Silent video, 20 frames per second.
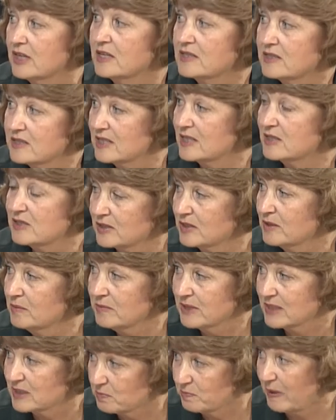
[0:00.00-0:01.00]

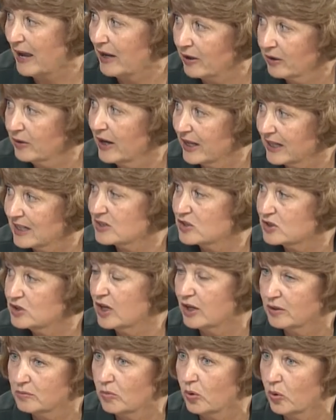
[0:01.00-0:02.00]
system is better and has
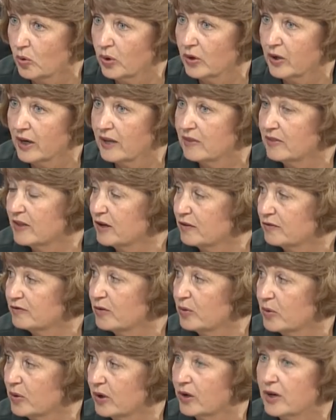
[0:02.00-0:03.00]
done more, and
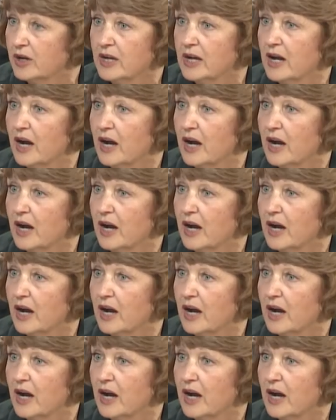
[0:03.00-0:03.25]
therefore,